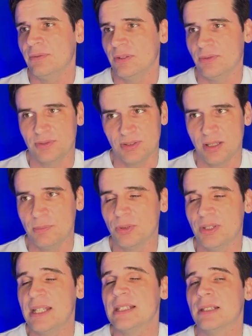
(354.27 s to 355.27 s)
example
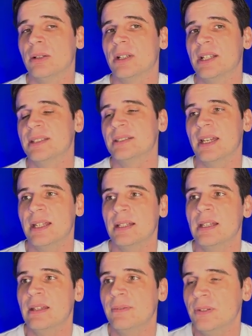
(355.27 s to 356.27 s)
the interlocking state,
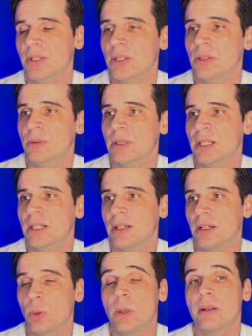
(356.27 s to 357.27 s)
if you
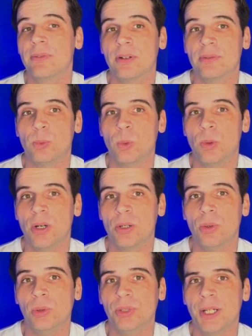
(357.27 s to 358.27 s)
query for a
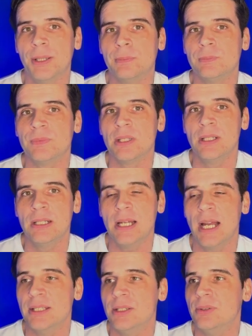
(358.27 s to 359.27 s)
work order
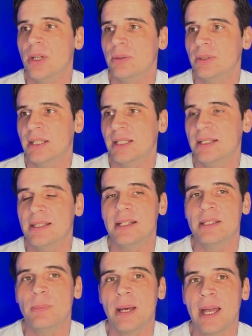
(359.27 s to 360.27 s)
and you don't get any
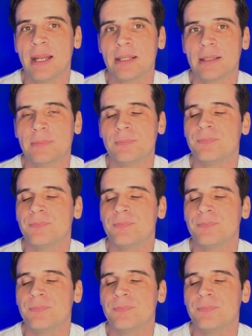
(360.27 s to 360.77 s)
data back,